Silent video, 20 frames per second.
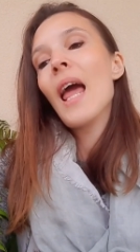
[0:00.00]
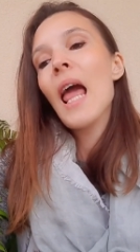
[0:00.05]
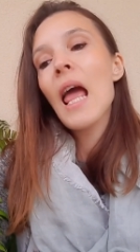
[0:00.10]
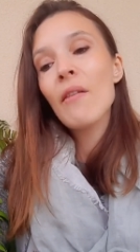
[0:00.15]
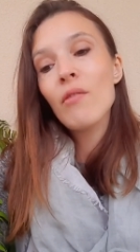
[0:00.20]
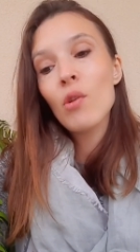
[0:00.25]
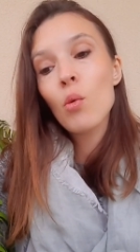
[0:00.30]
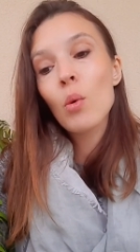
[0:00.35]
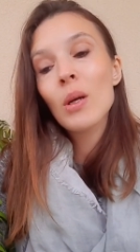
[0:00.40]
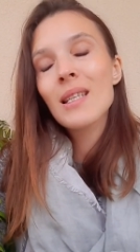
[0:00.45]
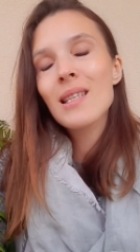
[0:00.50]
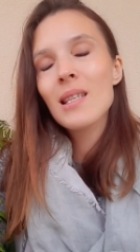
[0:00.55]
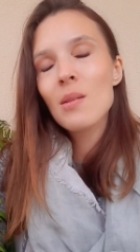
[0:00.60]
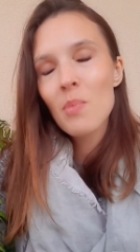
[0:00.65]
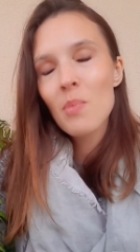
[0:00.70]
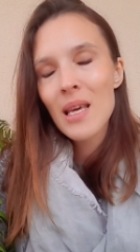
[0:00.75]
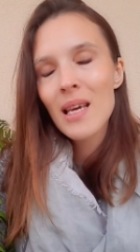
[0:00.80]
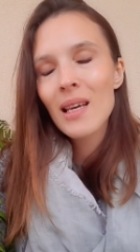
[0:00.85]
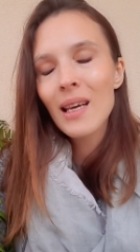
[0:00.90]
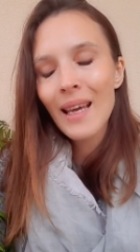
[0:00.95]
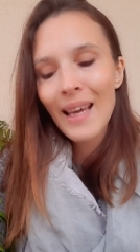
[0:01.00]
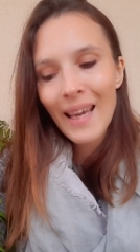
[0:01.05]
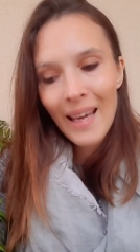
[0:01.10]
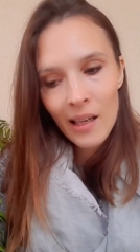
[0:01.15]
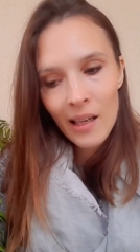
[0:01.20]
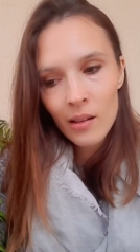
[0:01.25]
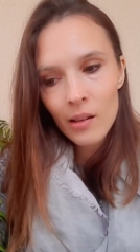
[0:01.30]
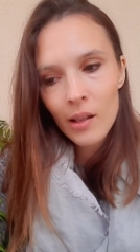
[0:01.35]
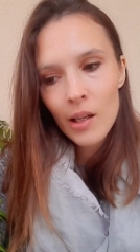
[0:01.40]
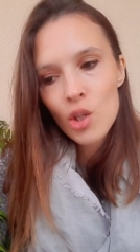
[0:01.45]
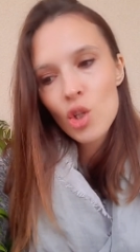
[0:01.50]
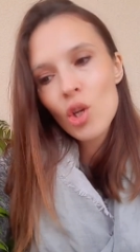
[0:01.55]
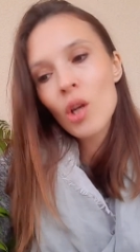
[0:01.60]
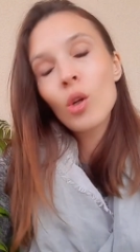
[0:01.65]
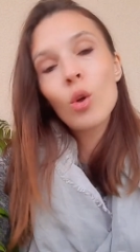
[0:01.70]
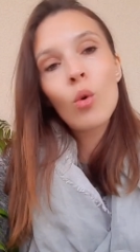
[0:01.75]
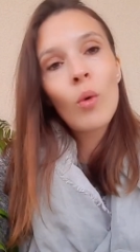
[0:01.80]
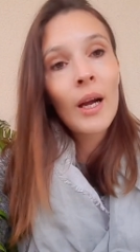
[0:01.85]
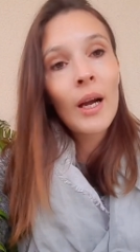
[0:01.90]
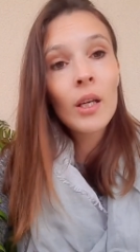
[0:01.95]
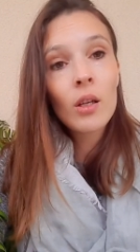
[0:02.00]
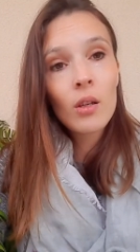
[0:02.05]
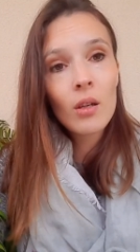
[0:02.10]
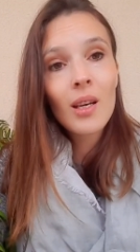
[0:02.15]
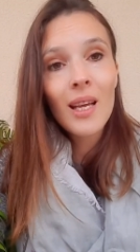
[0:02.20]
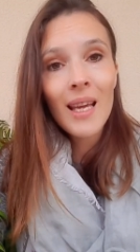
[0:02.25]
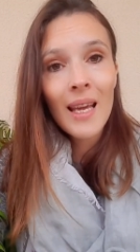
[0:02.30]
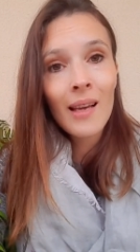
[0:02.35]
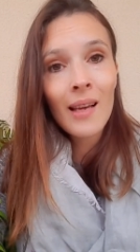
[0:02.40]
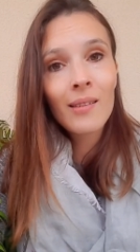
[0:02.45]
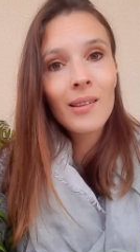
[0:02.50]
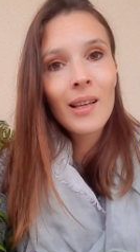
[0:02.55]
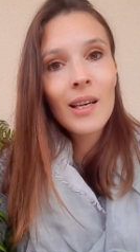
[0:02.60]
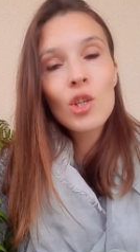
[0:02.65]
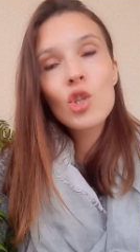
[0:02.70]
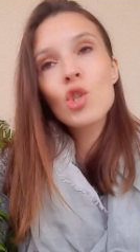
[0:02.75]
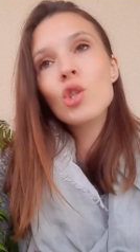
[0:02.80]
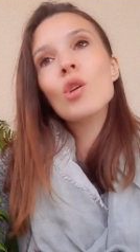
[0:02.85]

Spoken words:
everyone speaks English, and quite good English,